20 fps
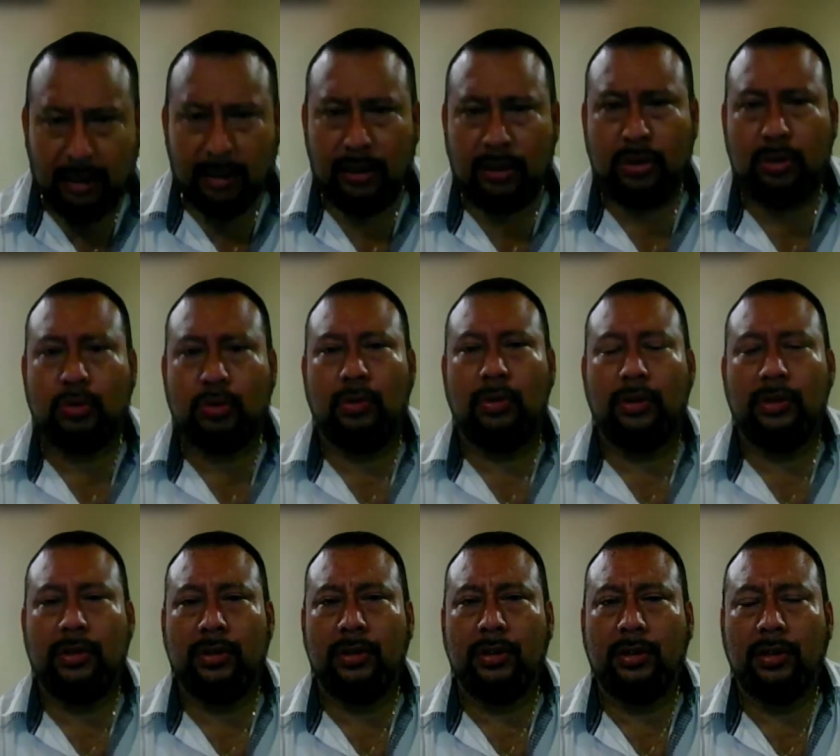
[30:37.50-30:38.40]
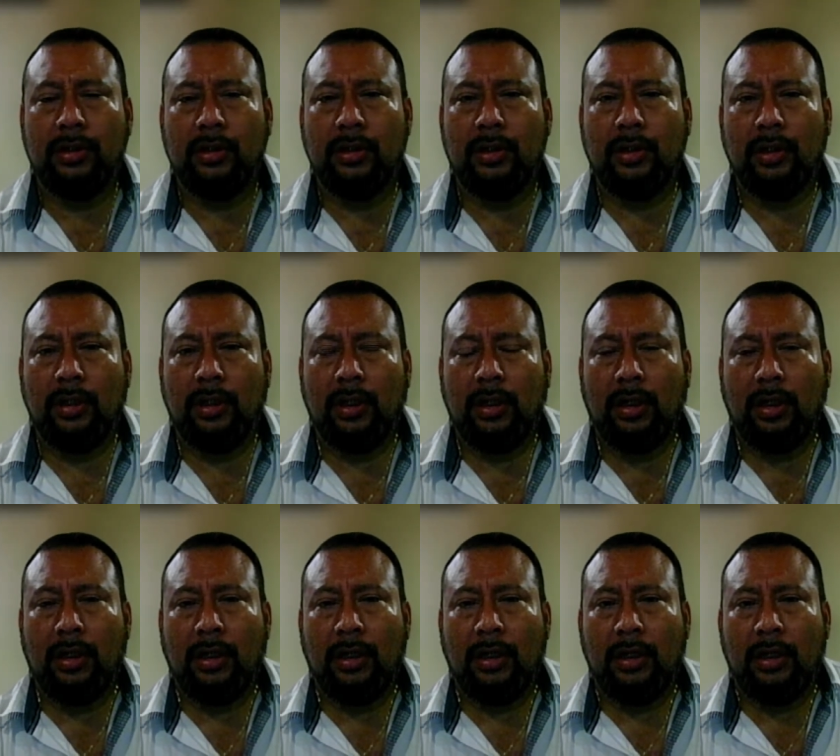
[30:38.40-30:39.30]
in the stores,
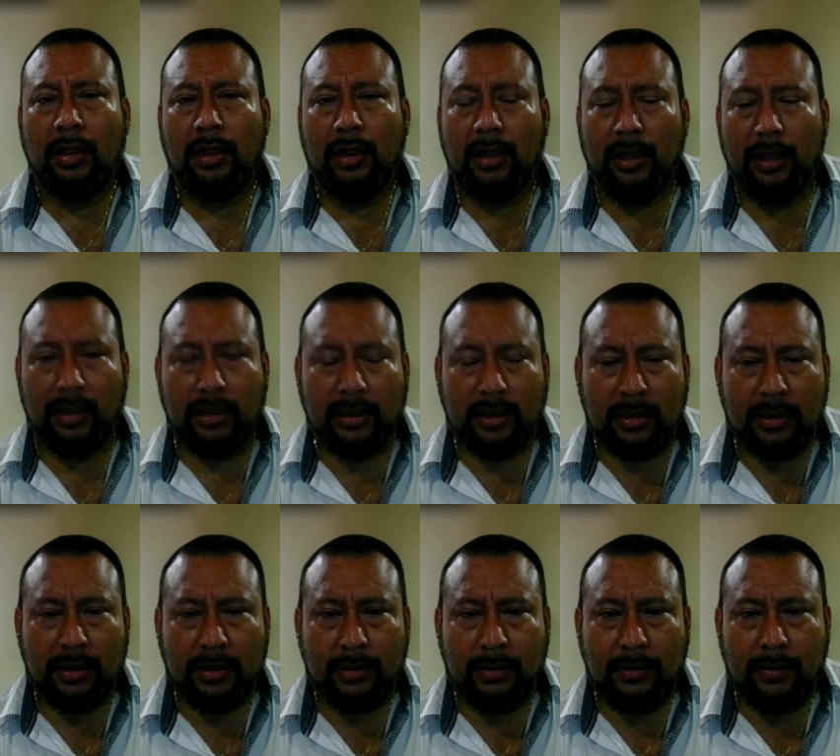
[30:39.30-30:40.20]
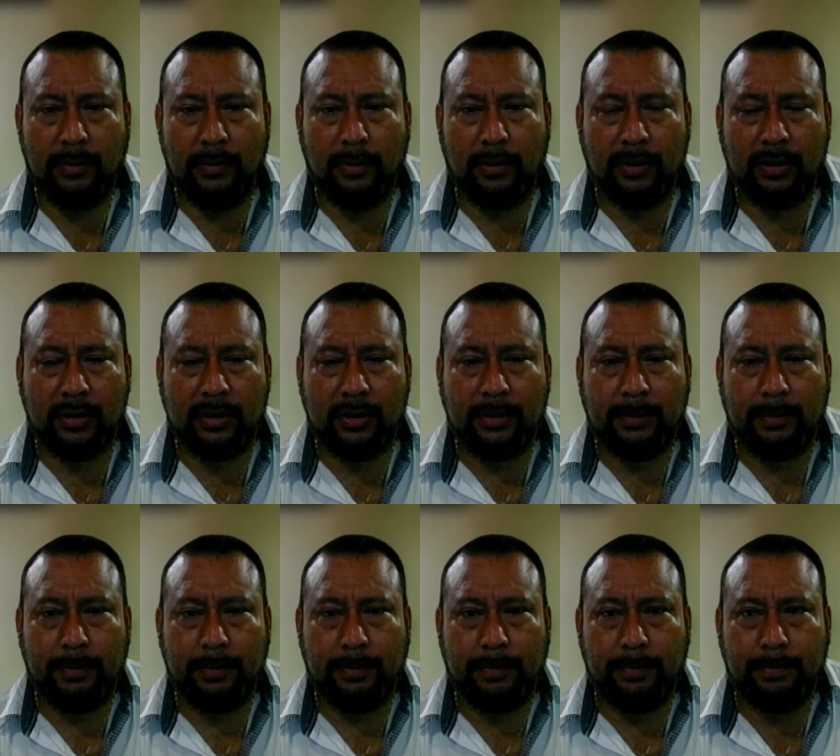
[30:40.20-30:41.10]
it was
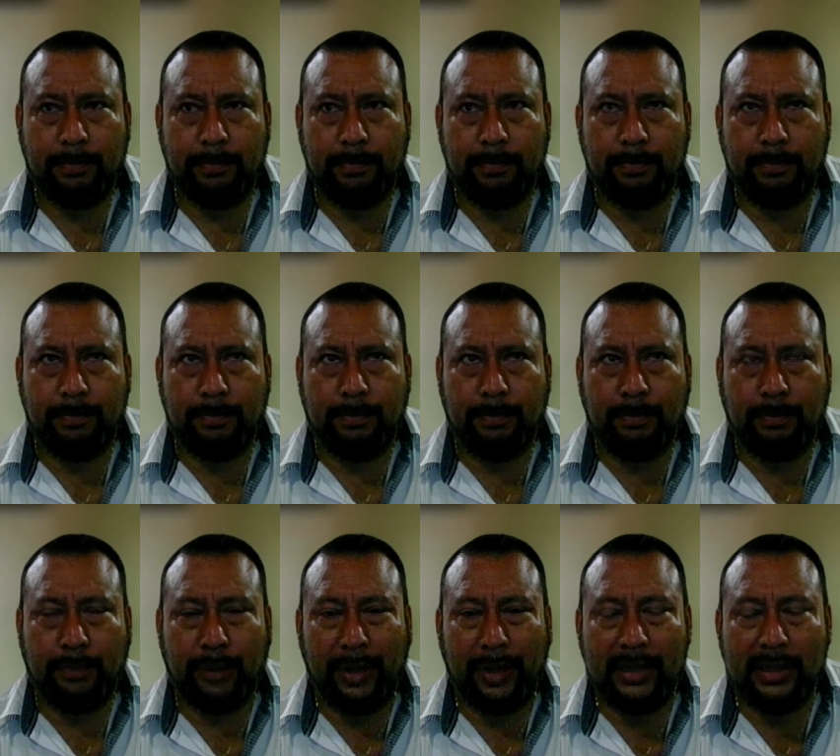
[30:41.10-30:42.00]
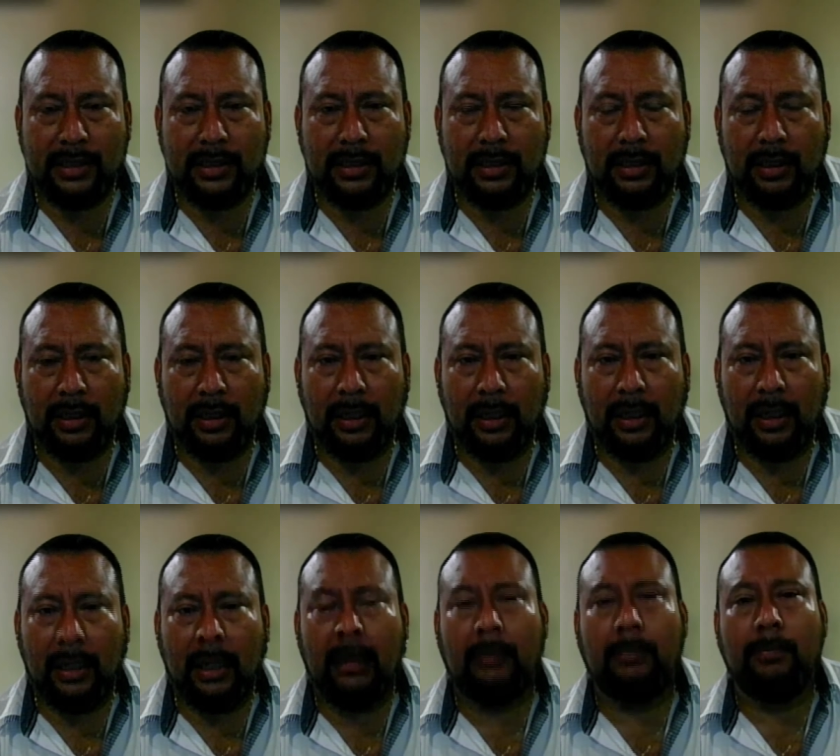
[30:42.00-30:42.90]
priced
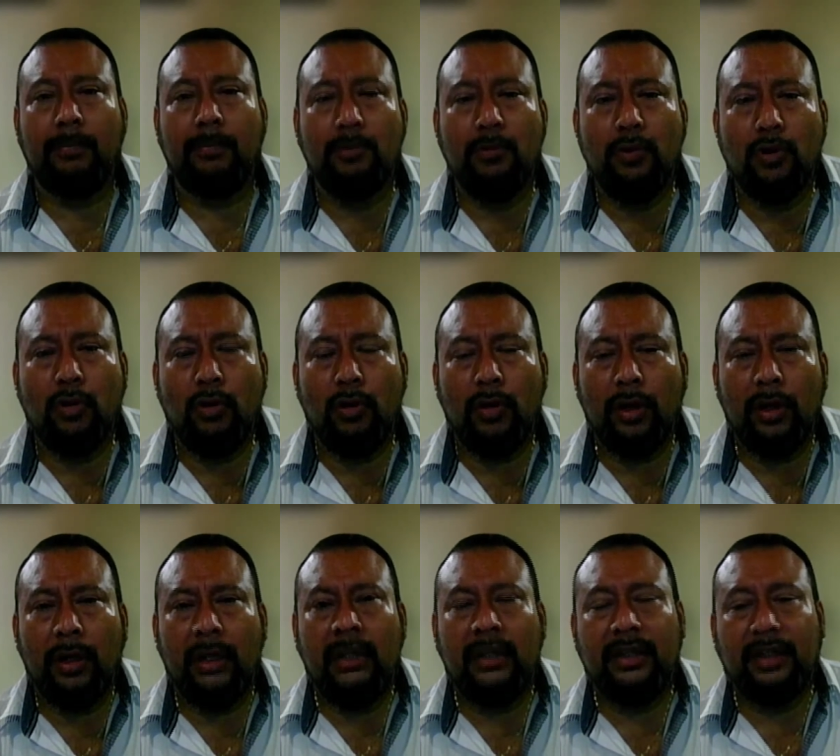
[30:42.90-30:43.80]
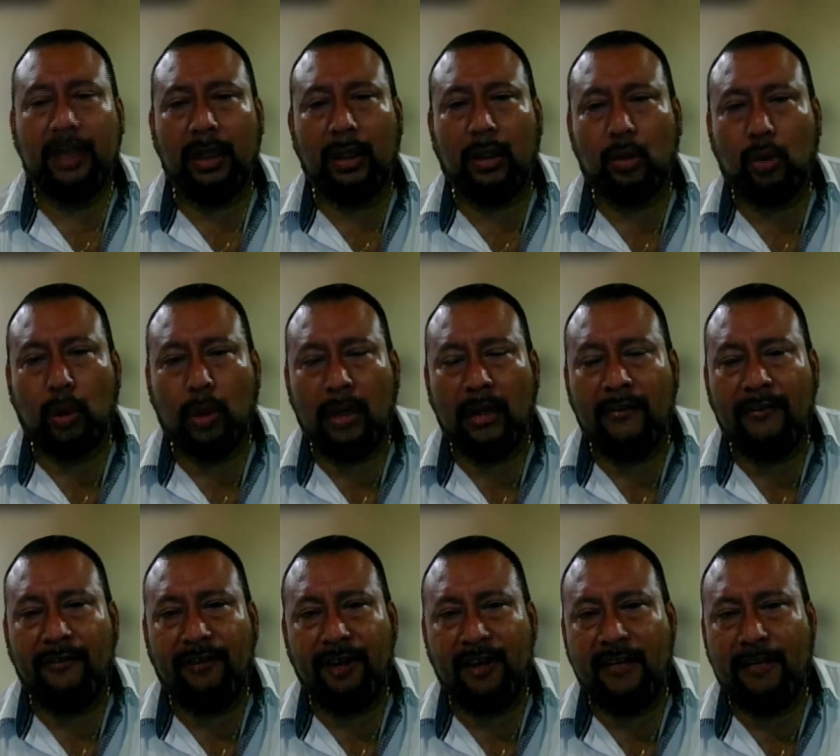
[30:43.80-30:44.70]
at more than
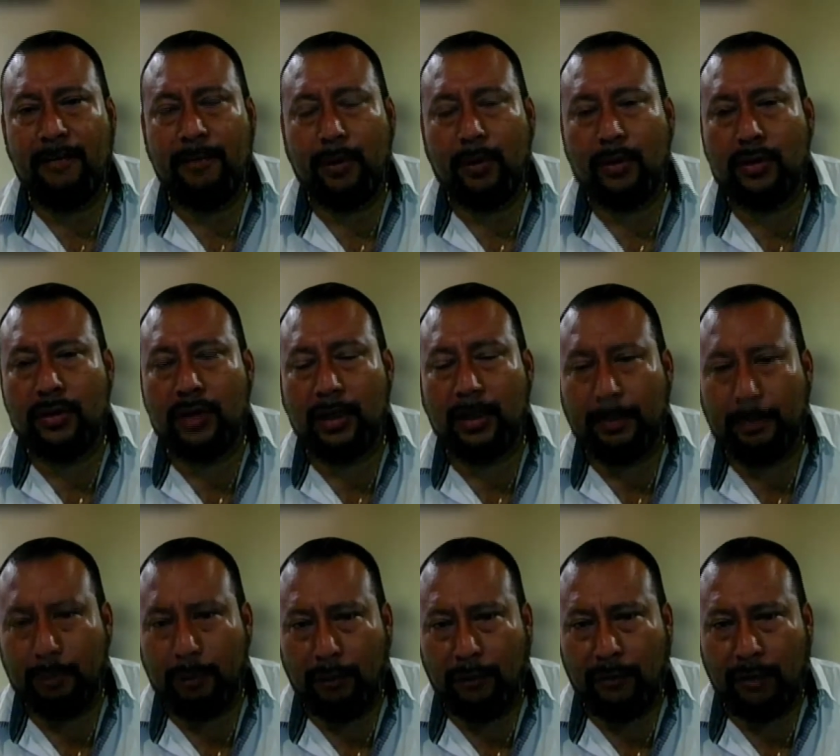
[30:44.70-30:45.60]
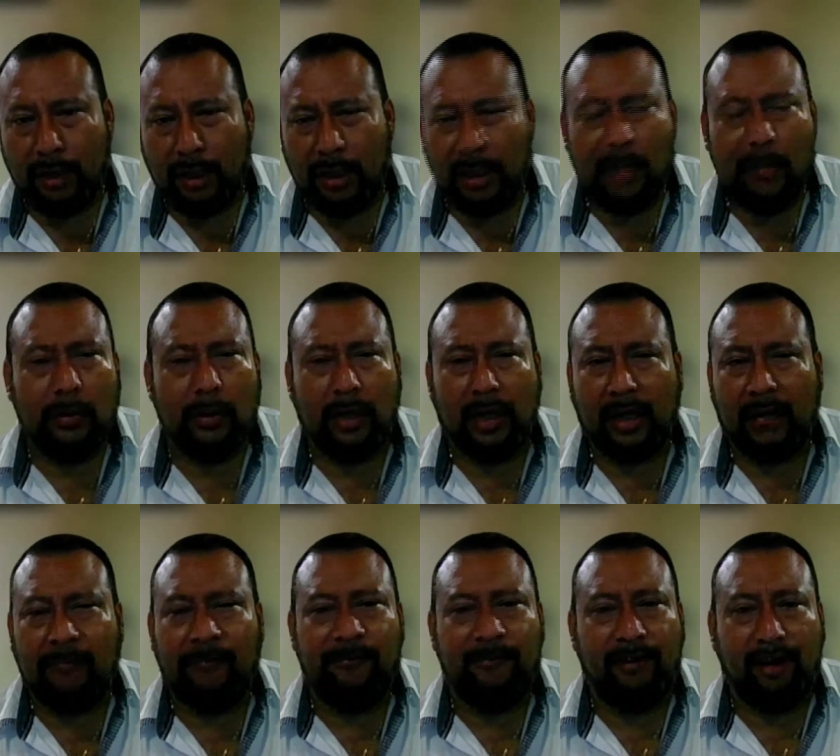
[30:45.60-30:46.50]
25% profit. I think it was
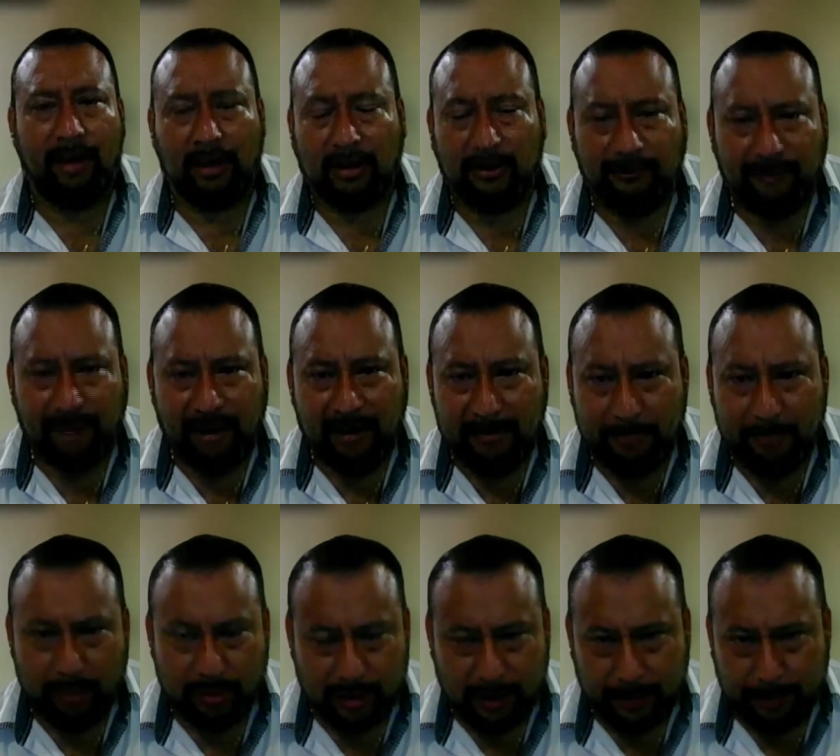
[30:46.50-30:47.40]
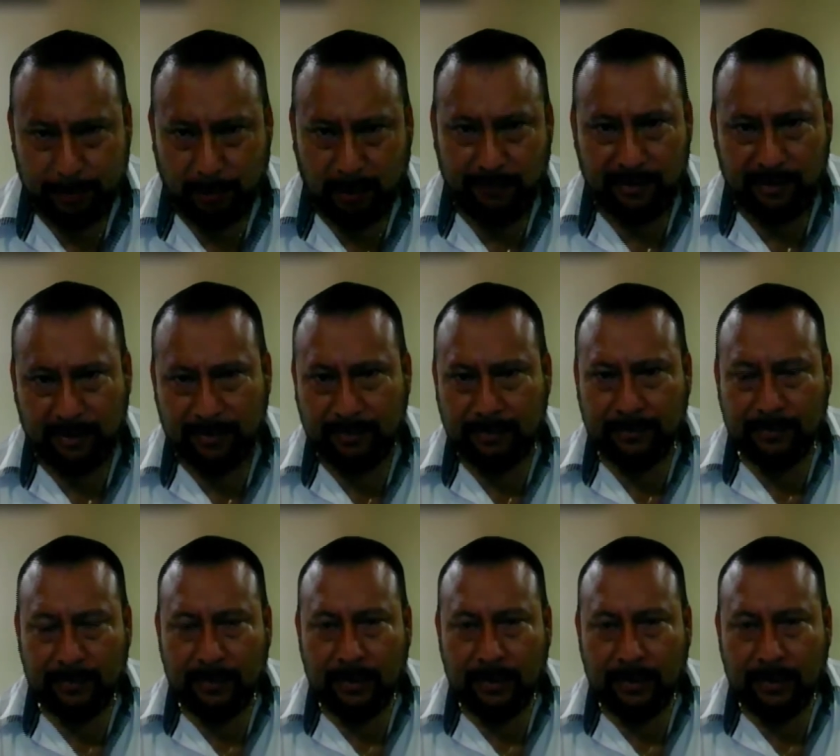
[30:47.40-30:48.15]
like at 45% profit.